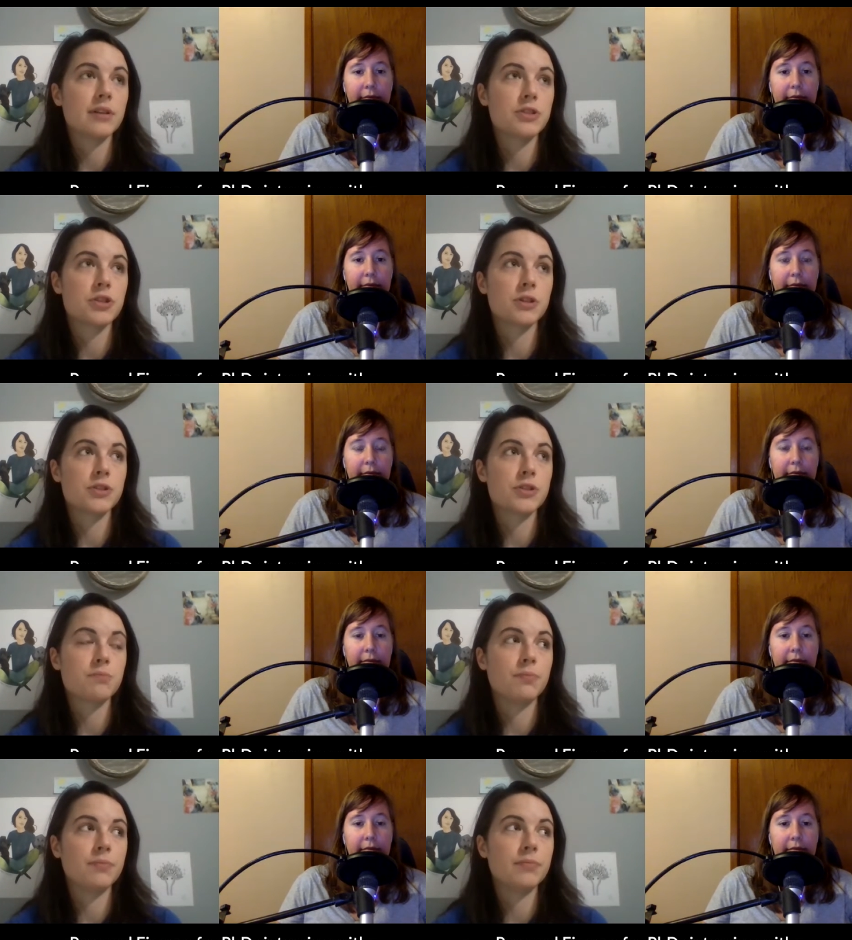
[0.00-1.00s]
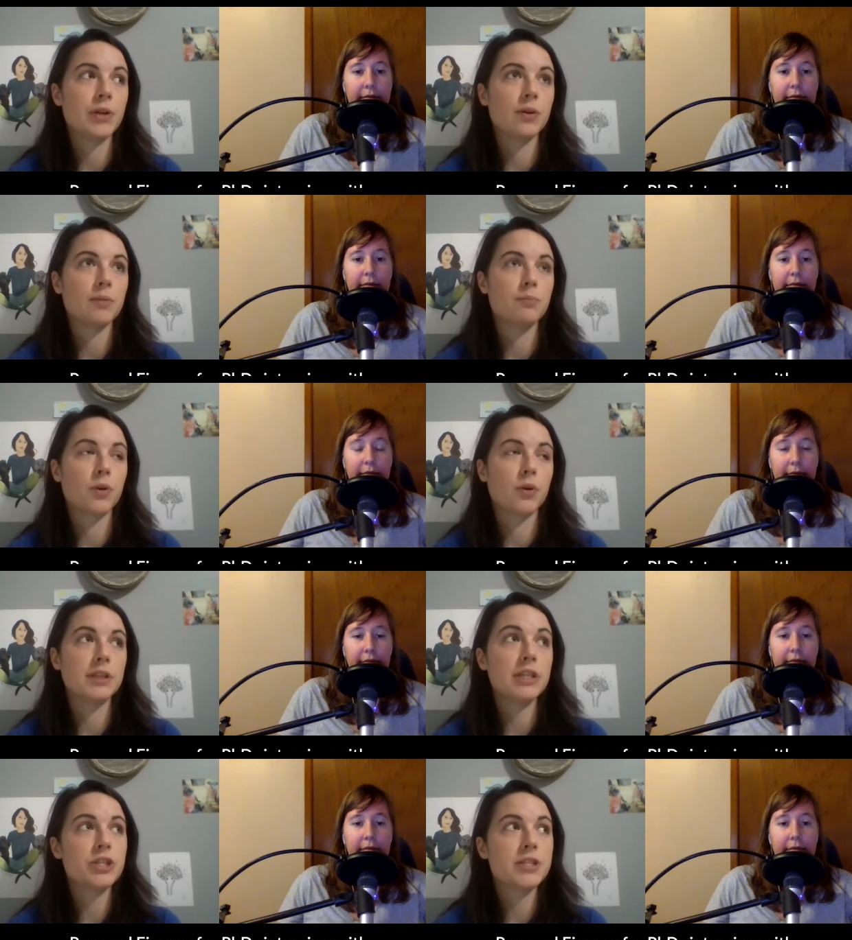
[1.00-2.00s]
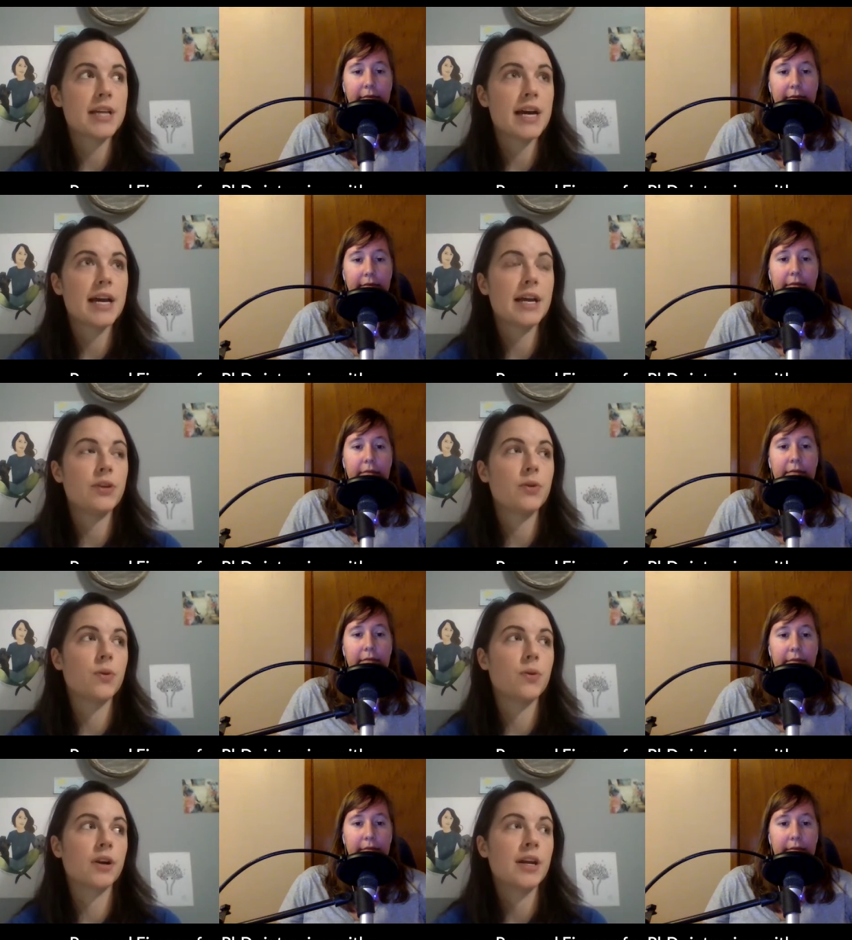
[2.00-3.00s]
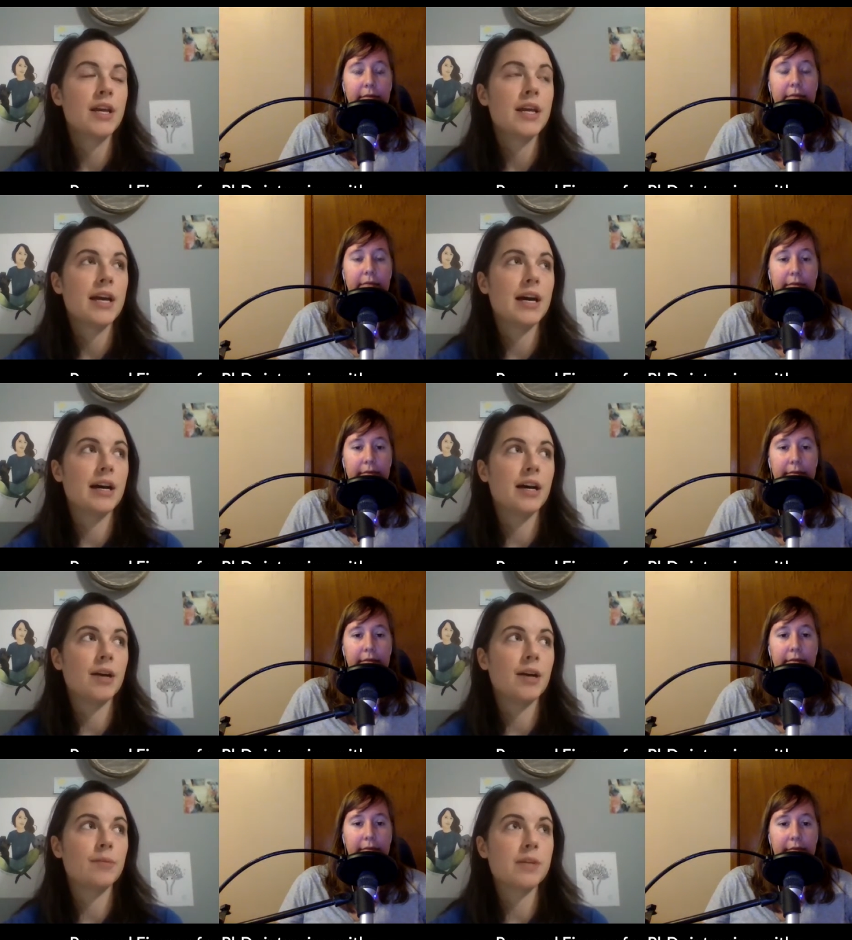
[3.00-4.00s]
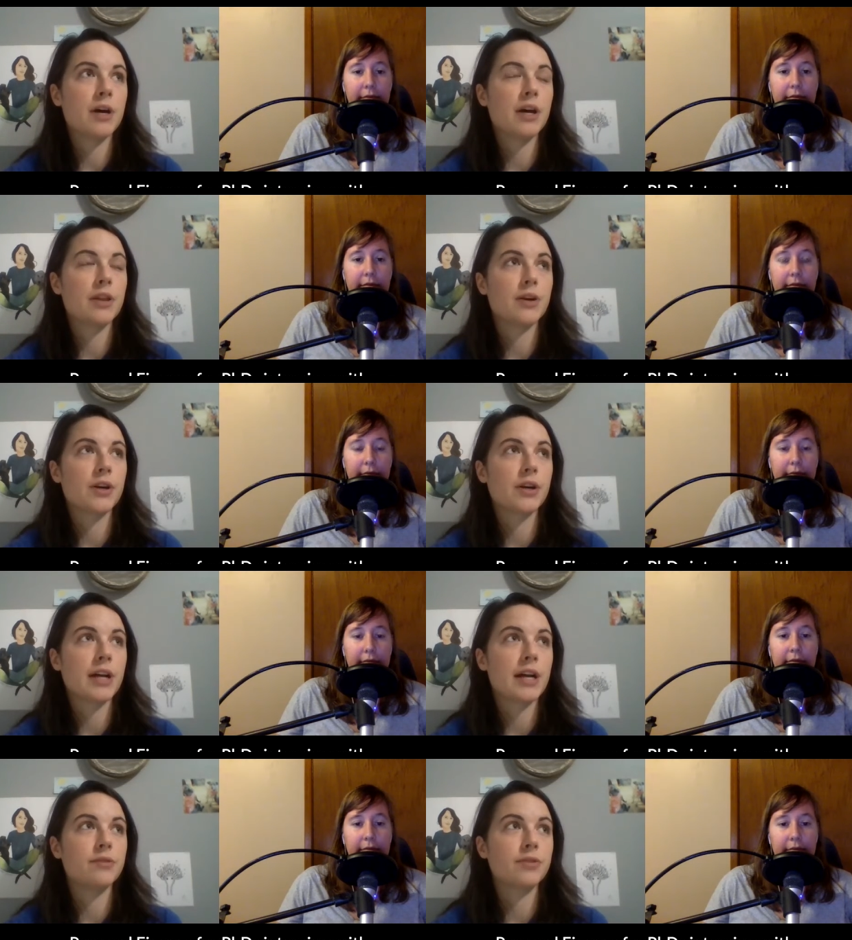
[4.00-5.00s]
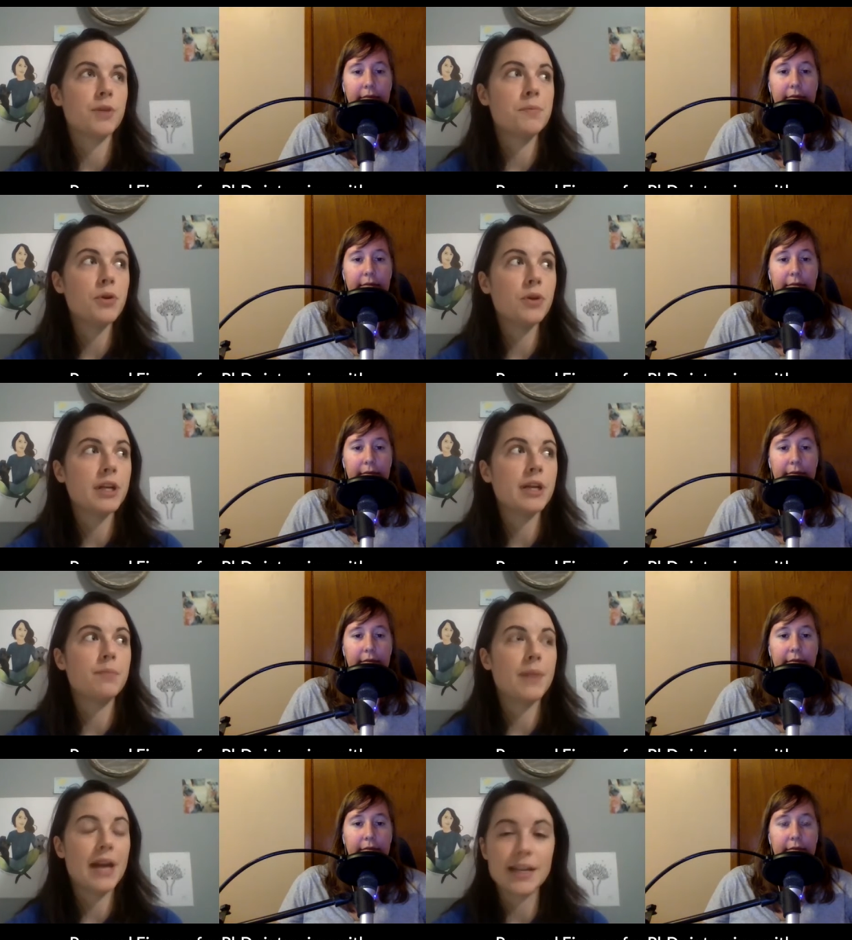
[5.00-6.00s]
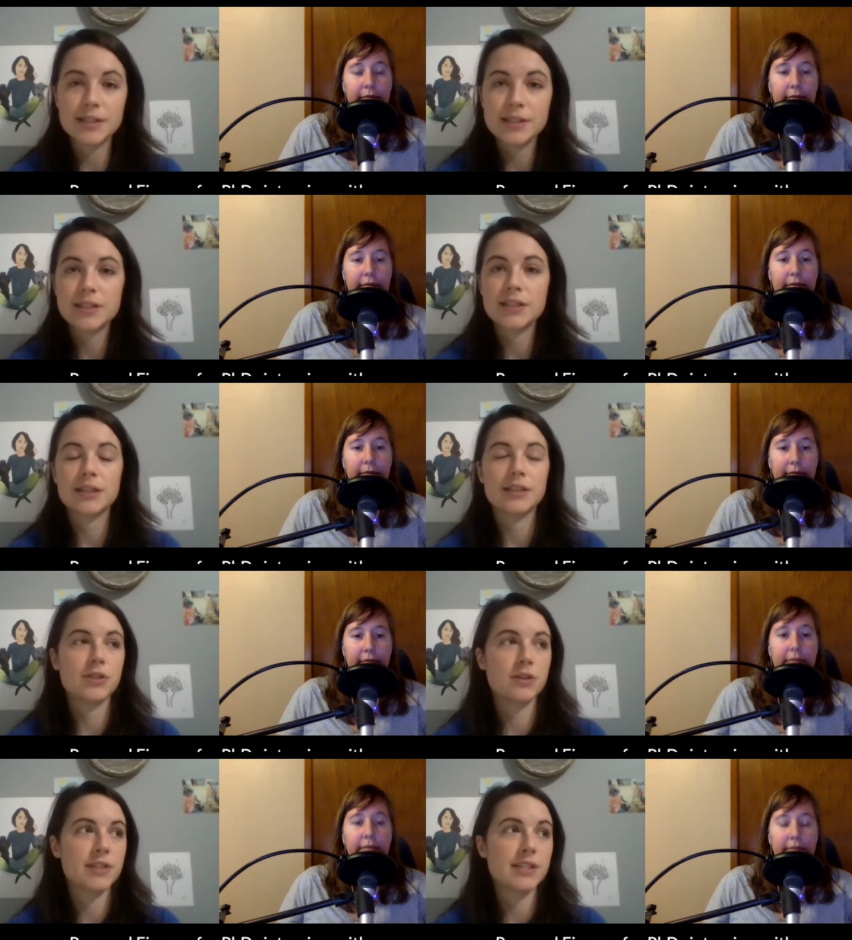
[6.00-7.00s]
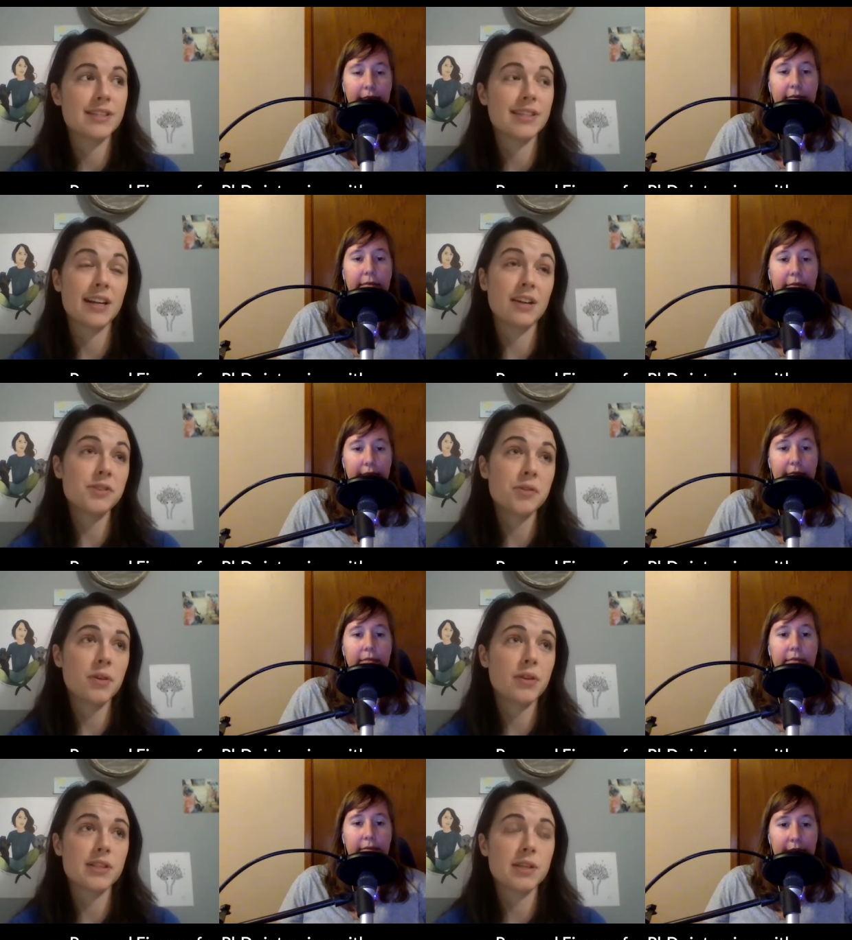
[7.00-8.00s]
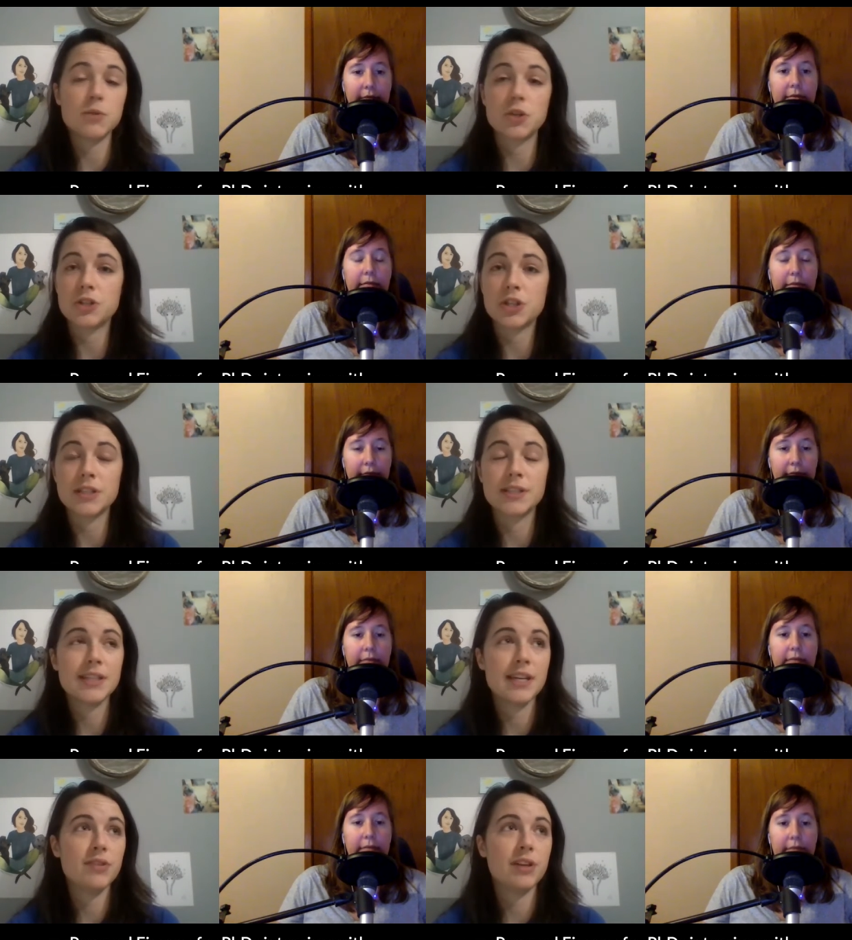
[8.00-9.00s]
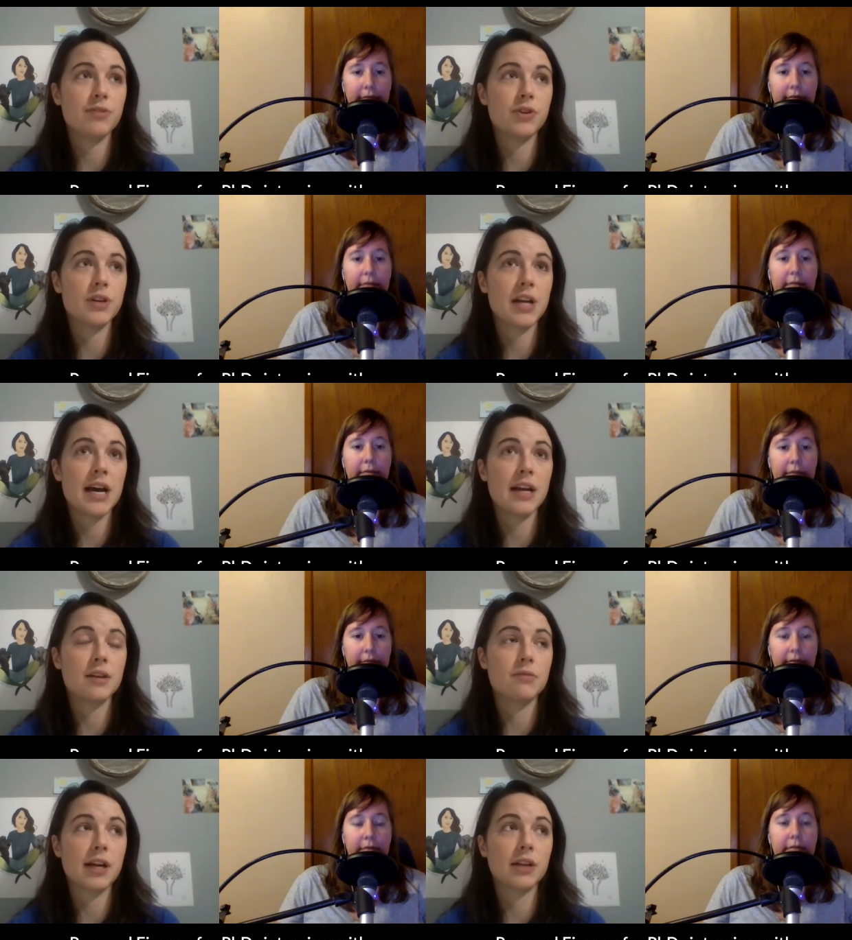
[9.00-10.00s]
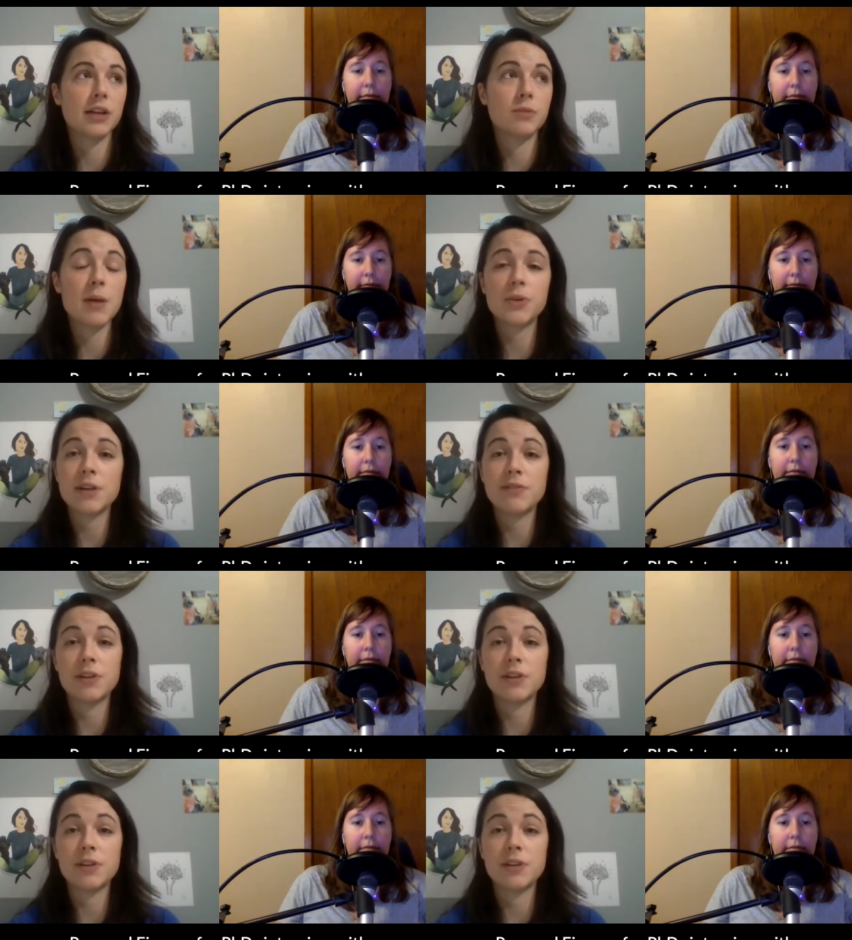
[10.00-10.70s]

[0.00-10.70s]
Speaker 1: a church you know more religious side or um, some other kind of community based services. And I also know that some churches, even if you're not a regular member, even